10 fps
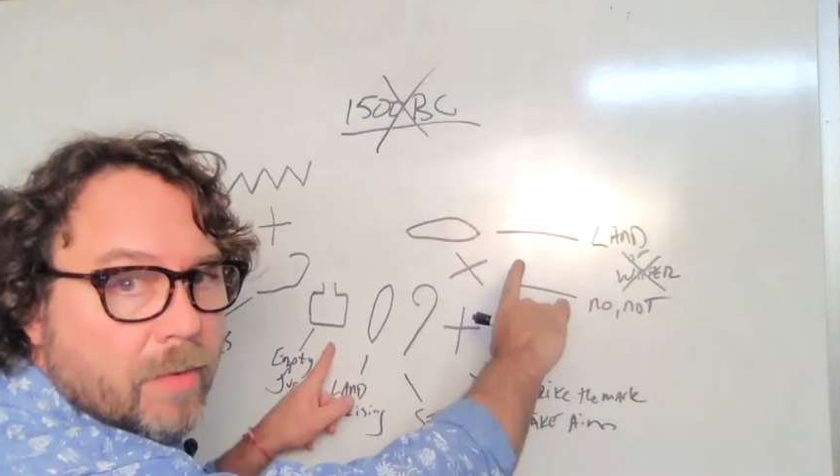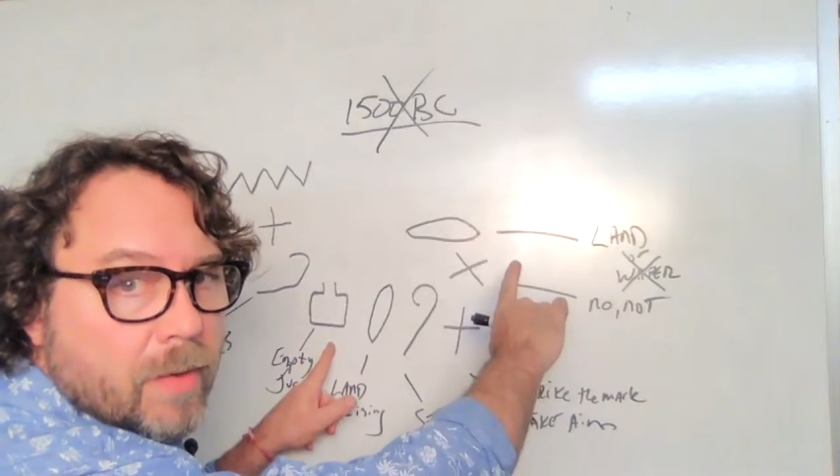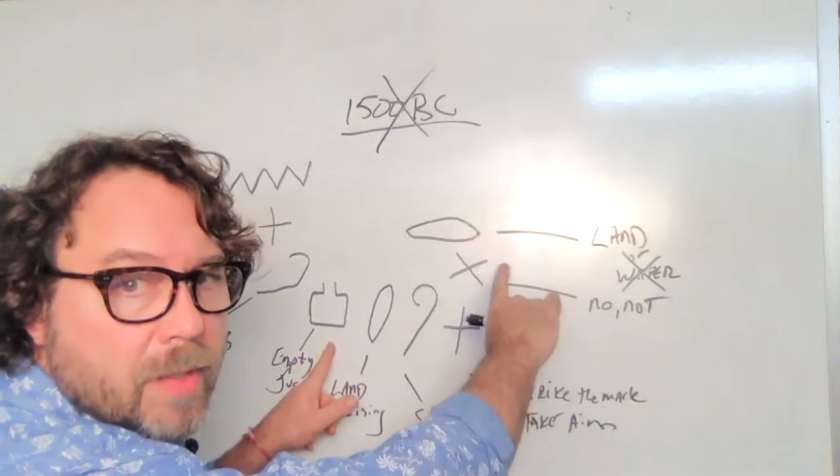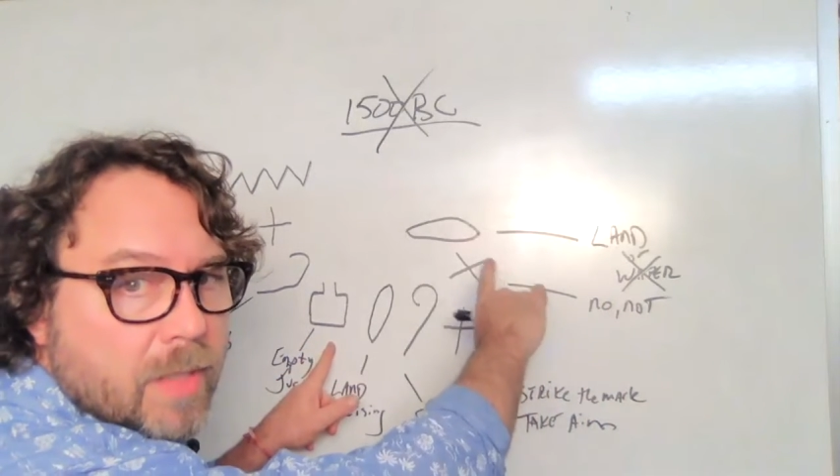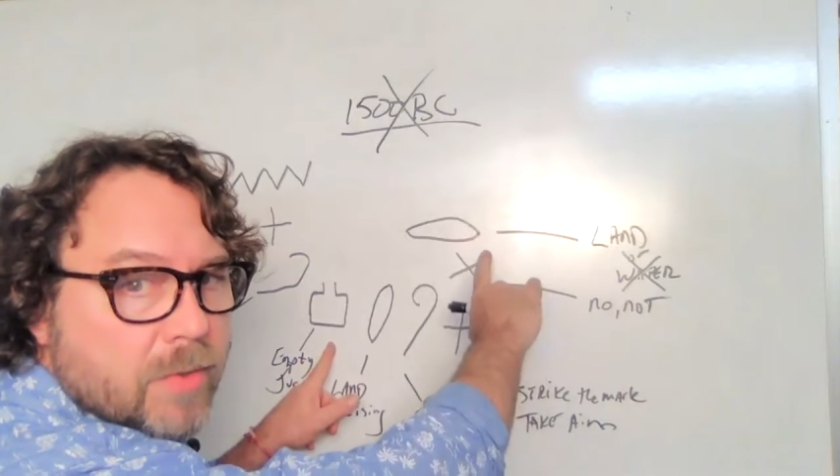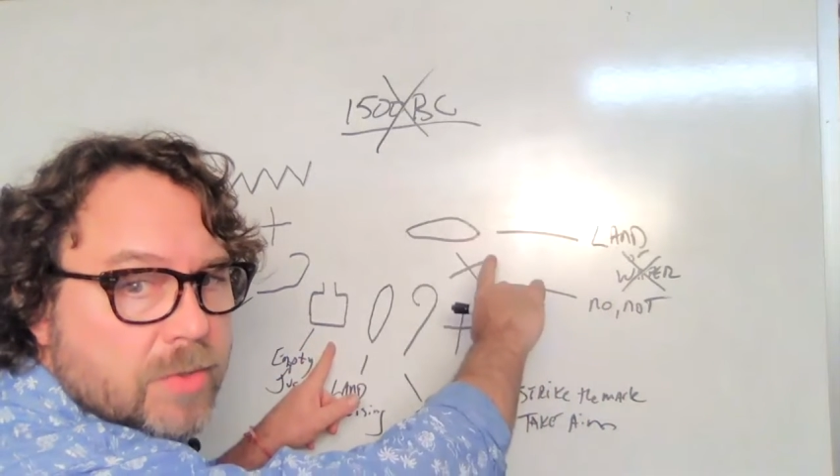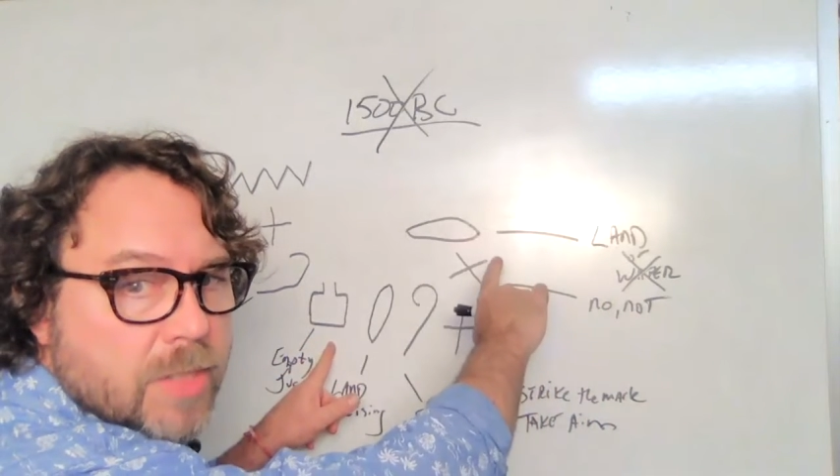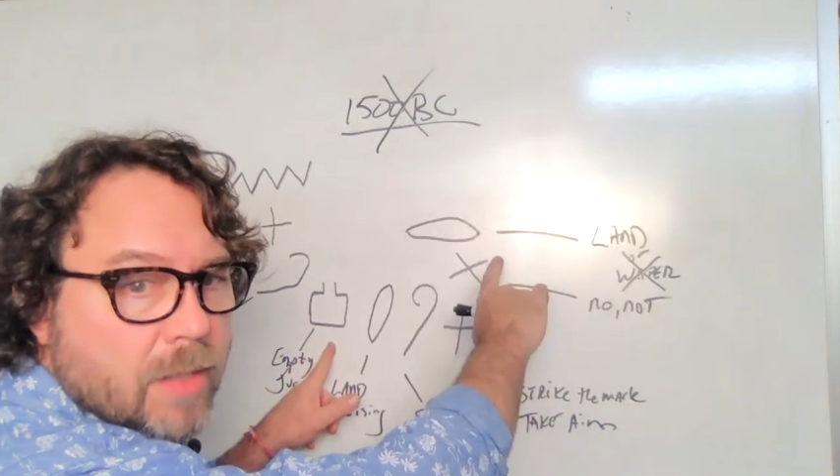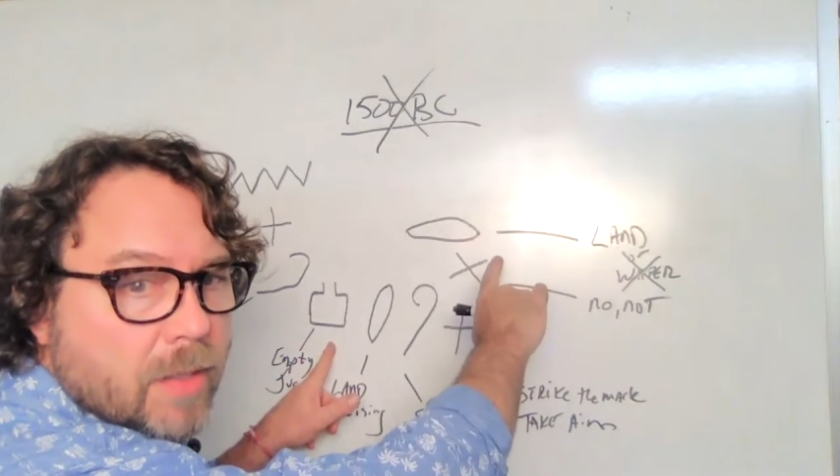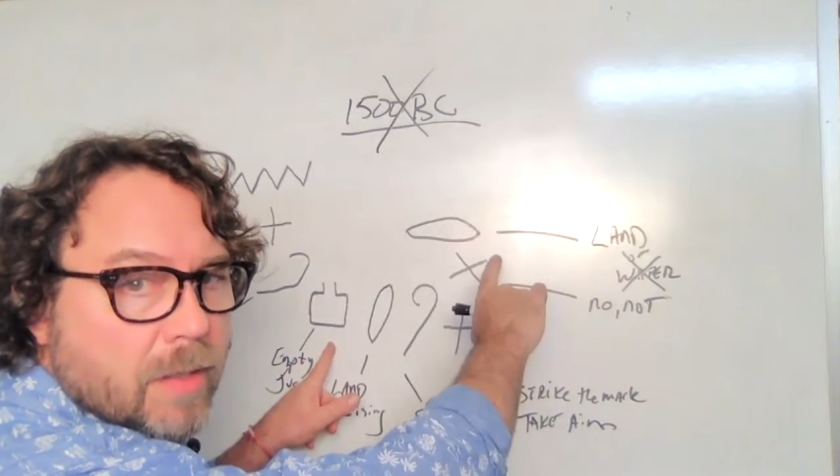Another
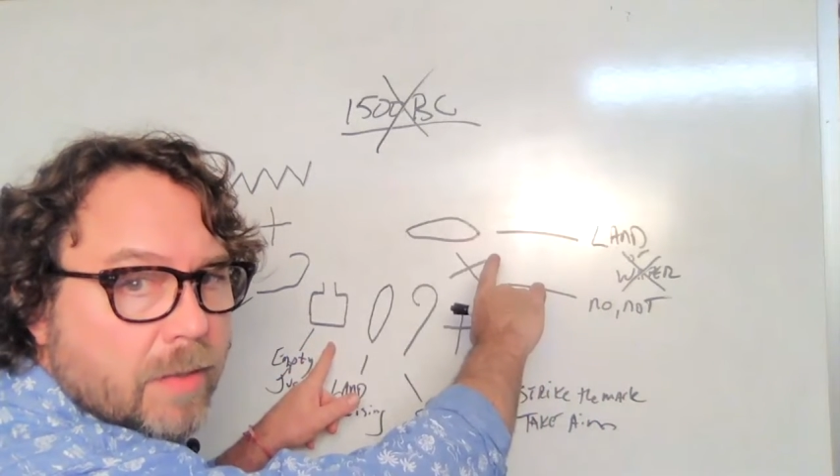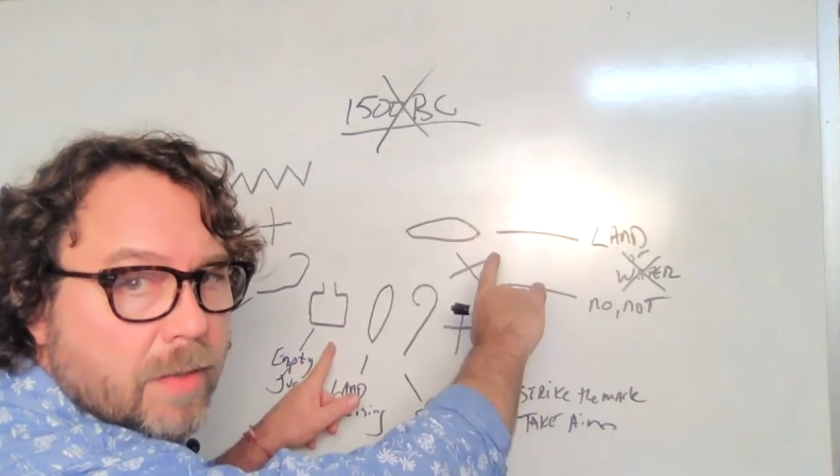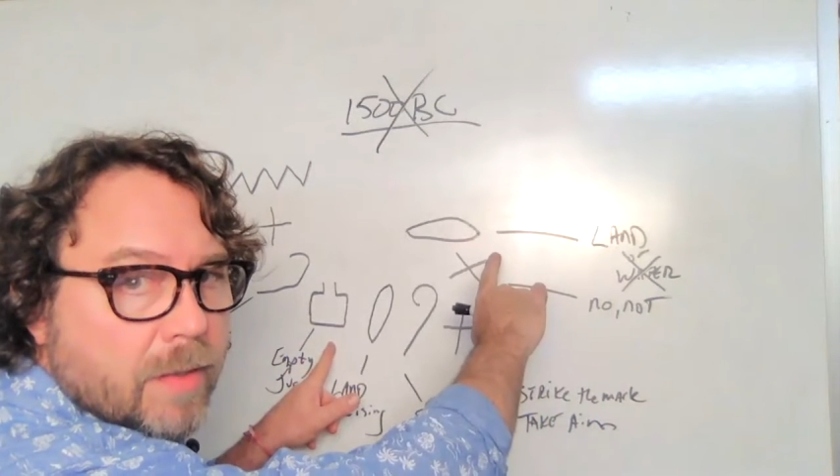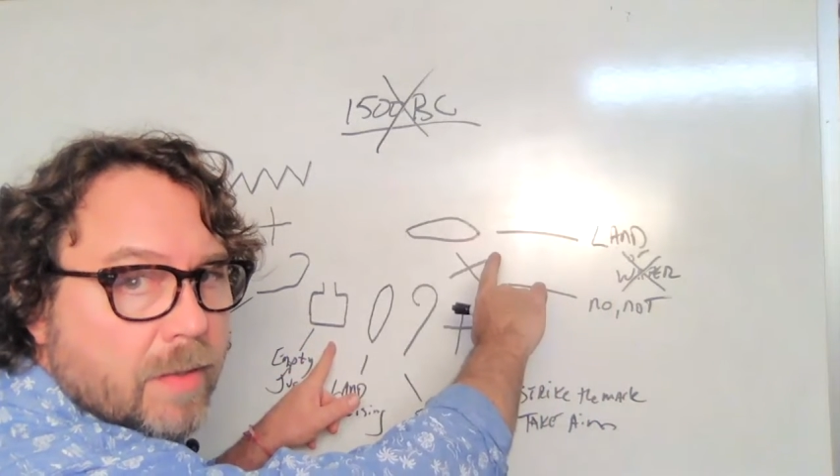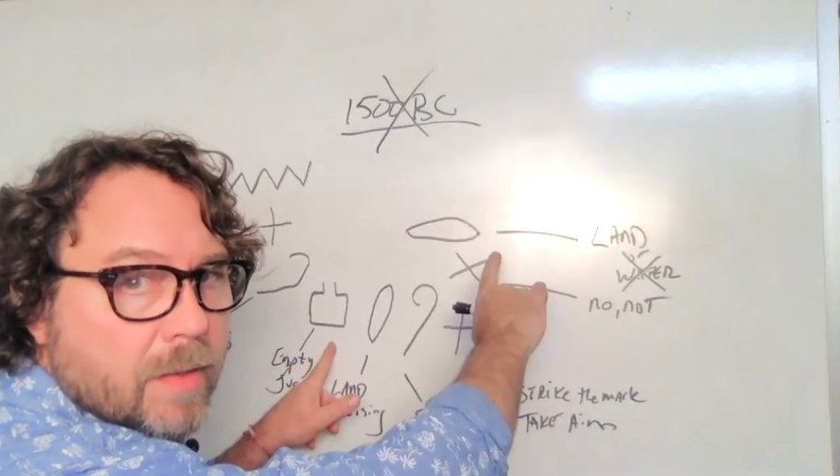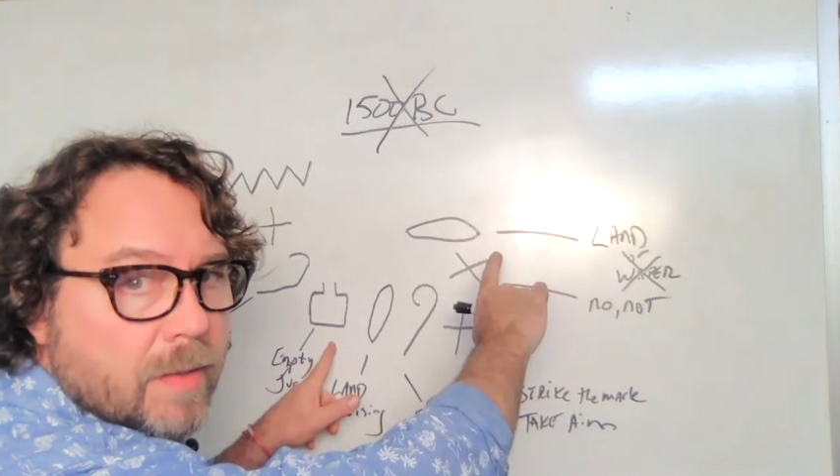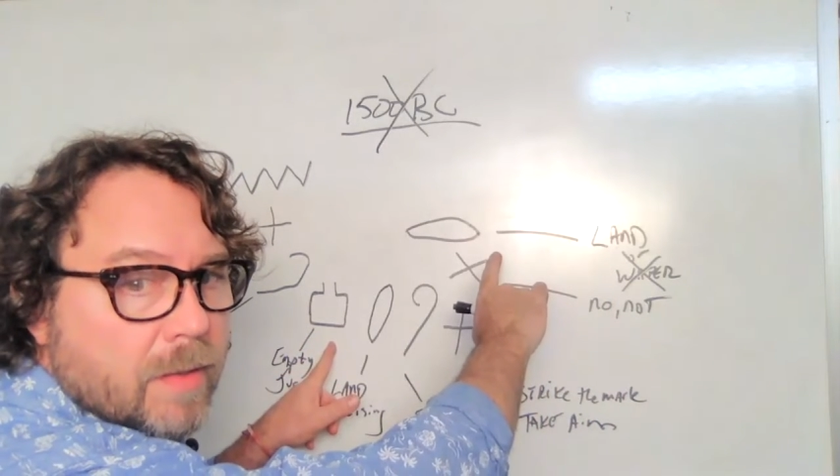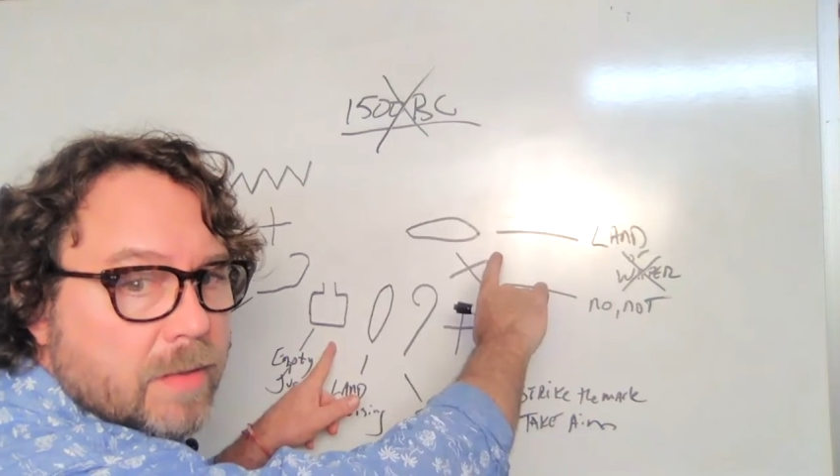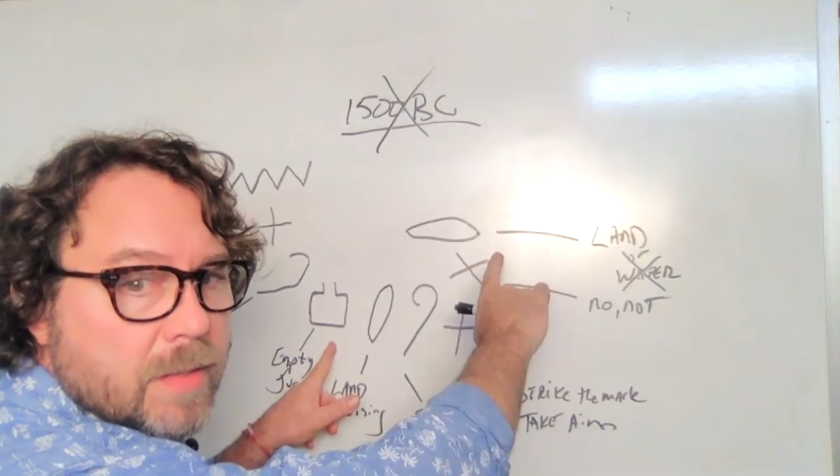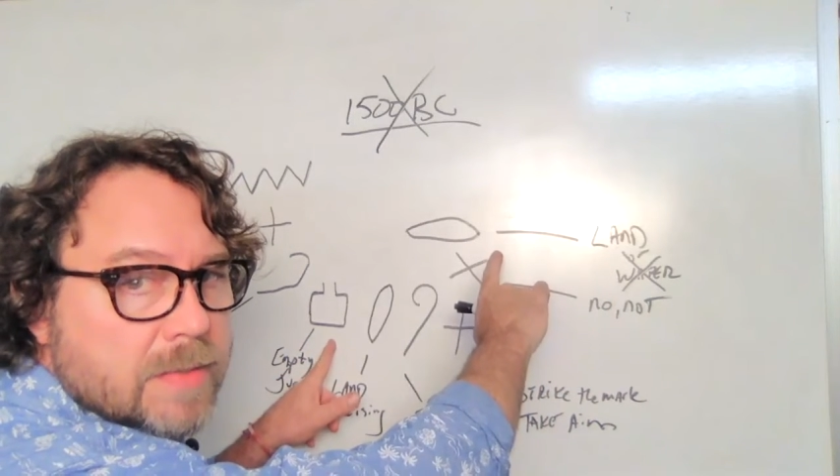jug,
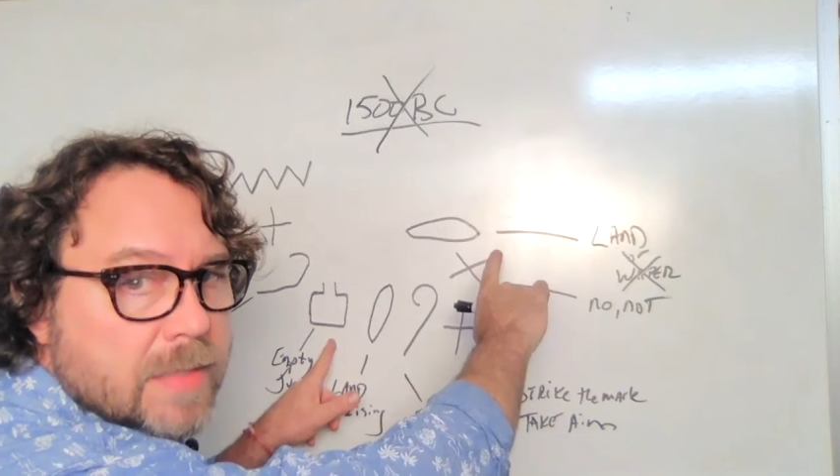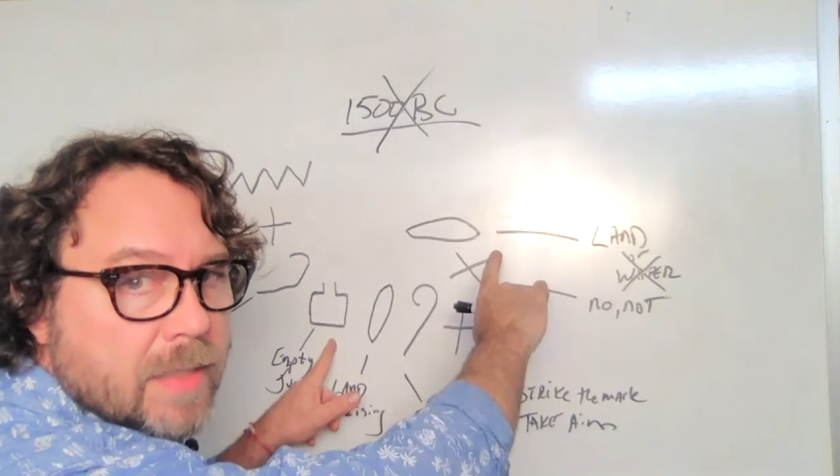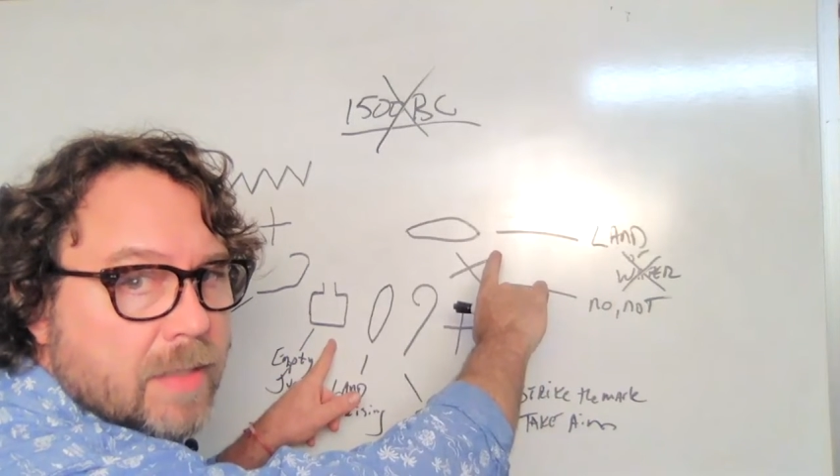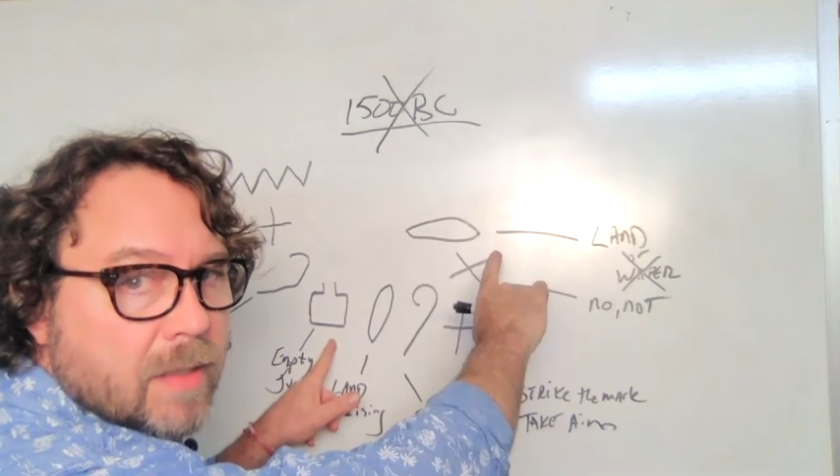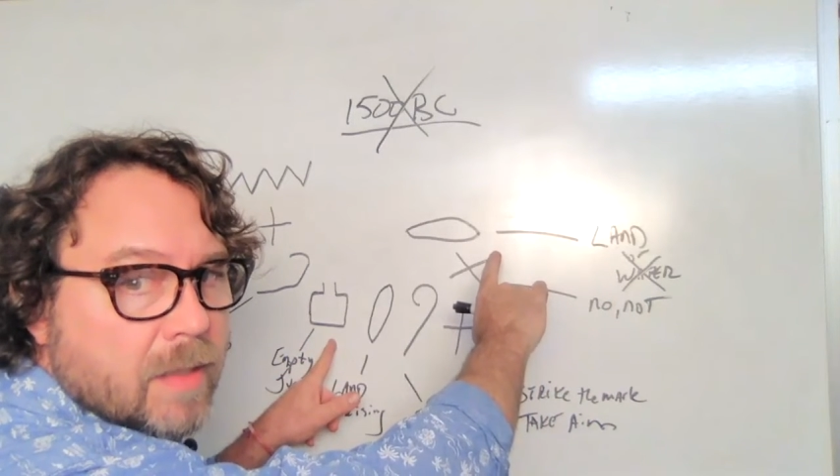you see?